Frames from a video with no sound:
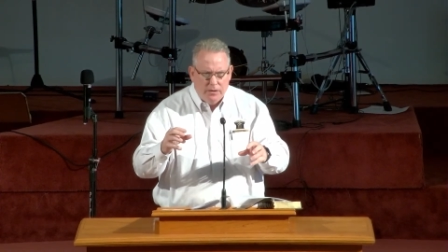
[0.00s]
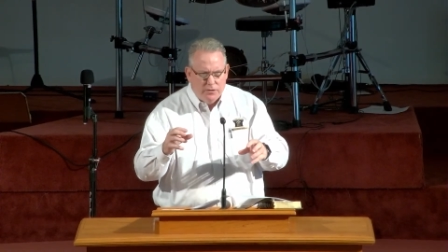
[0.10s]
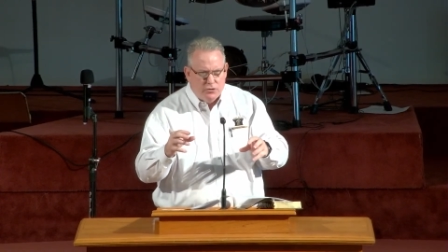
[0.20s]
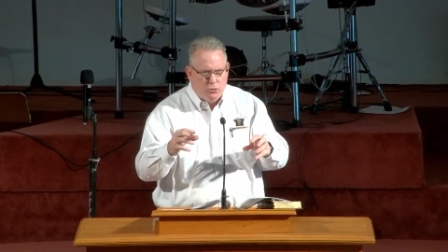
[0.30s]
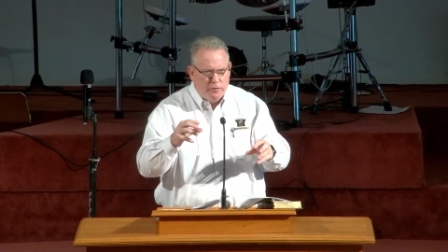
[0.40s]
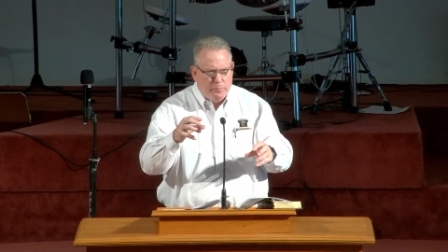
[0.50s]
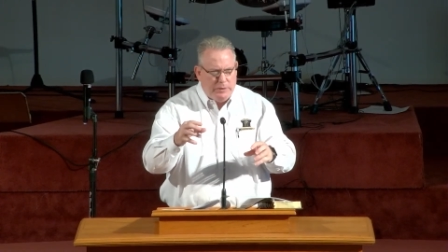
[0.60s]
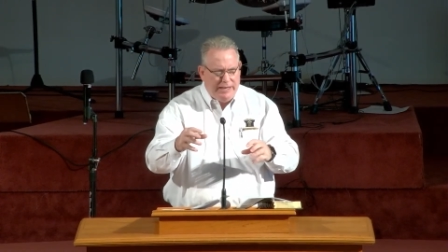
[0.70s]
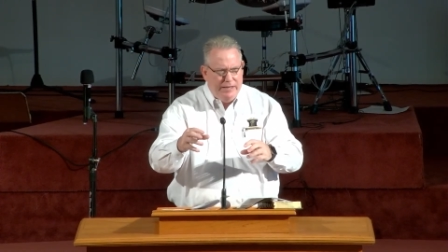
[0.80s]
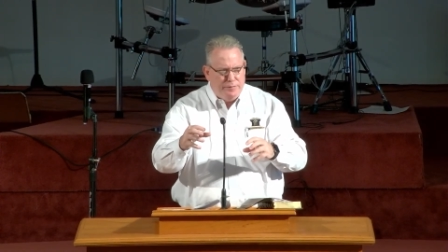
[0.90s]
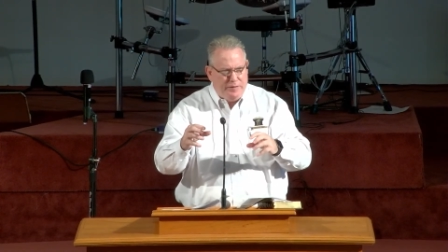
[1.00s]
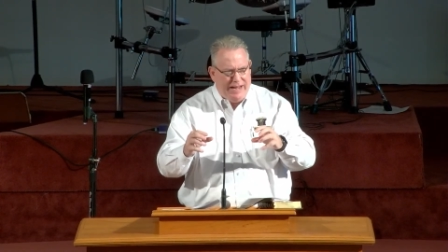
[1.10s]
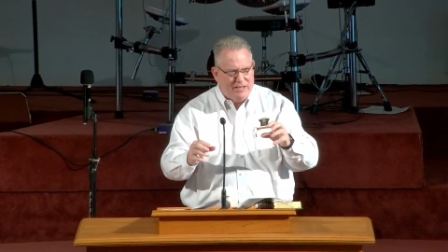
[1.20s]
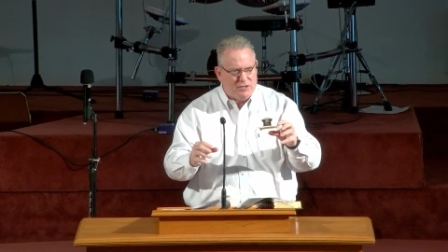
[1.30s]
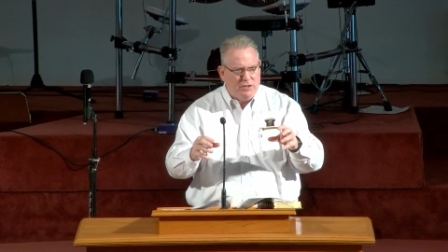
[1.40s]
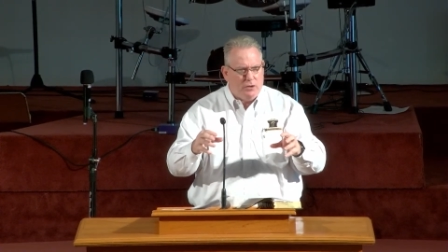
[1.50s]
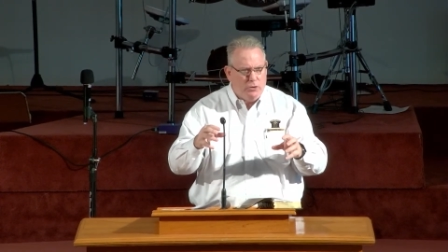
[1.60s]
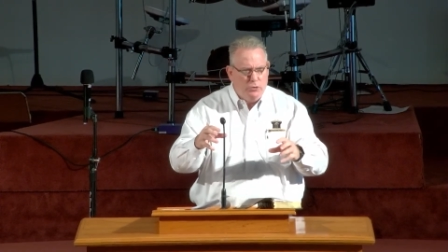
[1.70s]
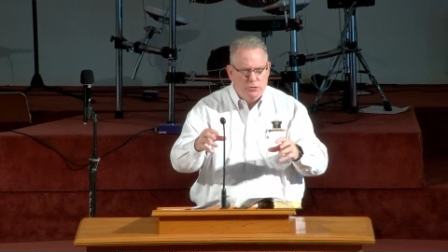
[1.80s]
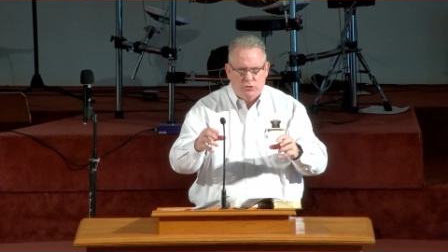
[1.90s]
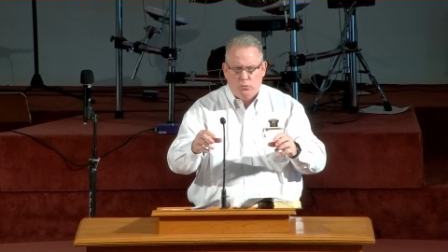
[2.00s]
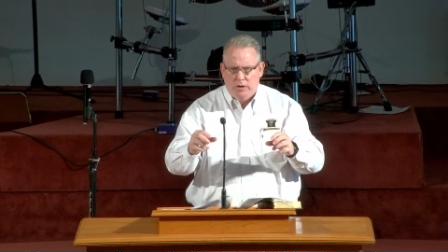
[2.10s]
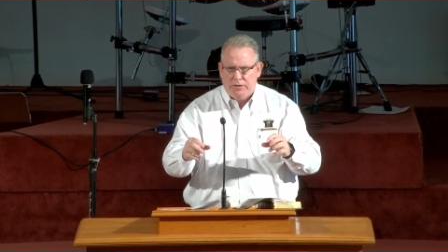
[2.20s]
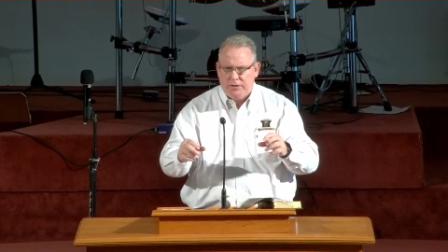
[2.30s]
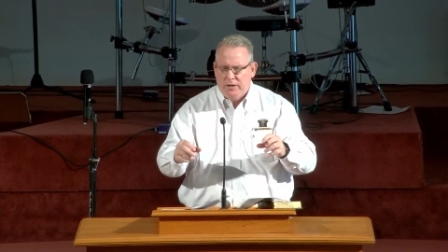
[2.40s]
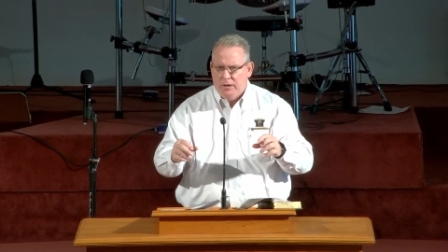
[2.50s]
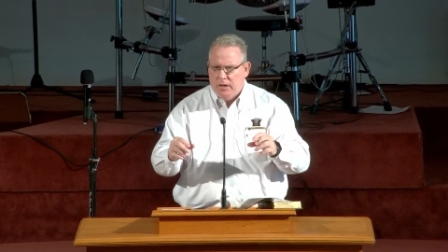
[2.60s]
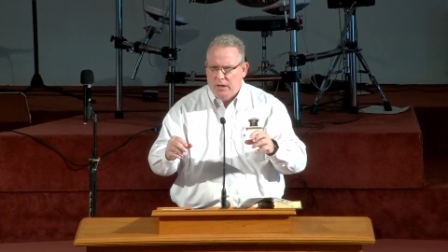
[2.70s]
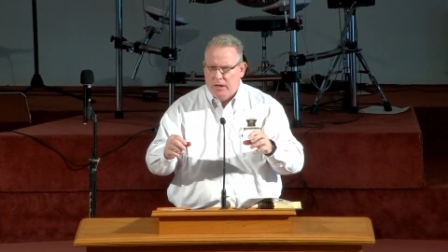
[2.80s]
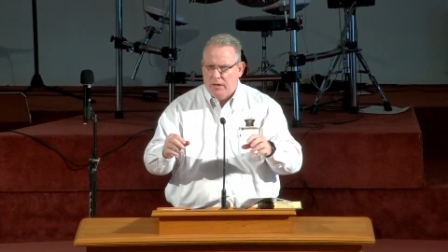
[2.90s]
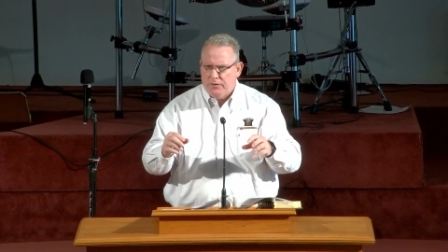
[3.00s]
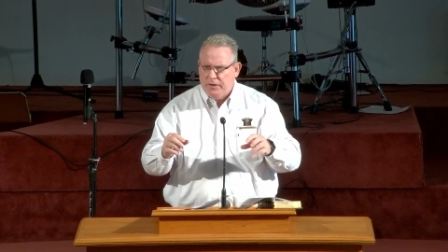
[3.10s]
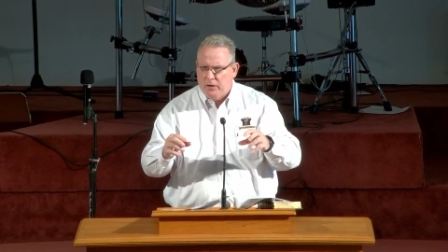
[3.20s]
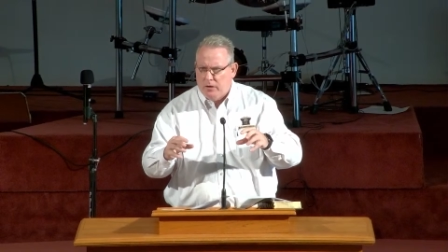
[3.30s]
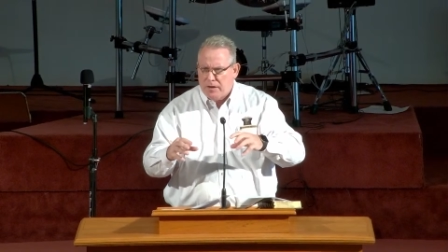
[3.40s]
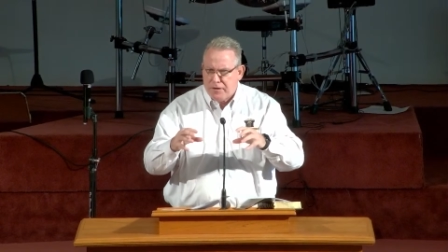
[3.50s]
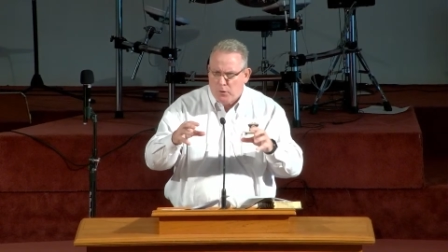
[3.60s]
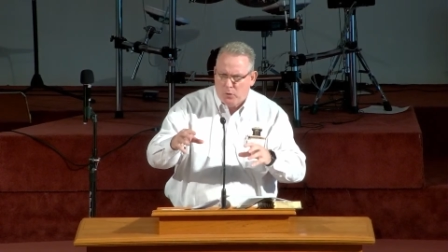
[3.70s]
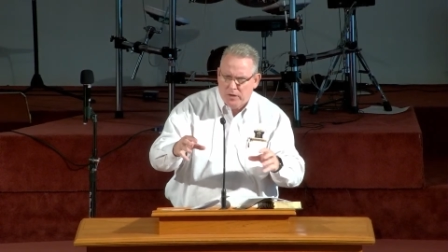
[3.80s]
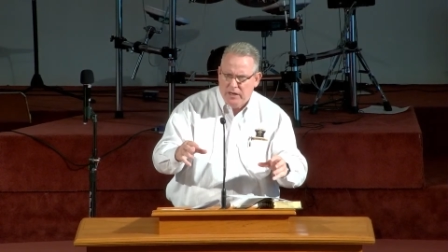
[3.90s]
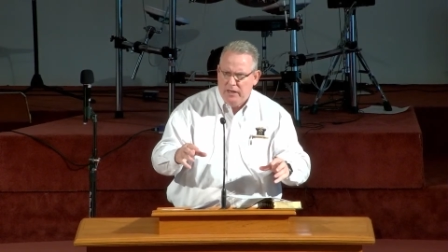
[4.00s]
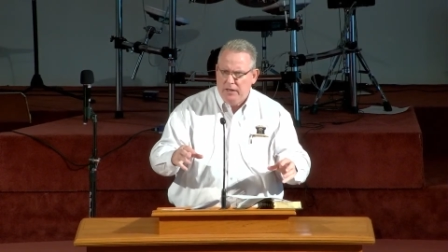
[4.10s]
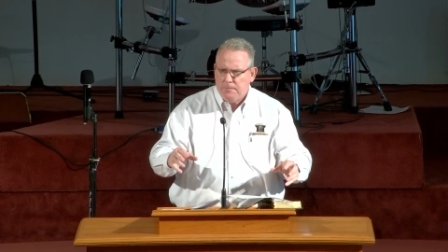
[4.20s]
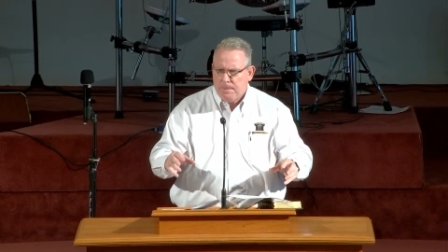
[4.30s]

sort of play fast and loose with uh, their authority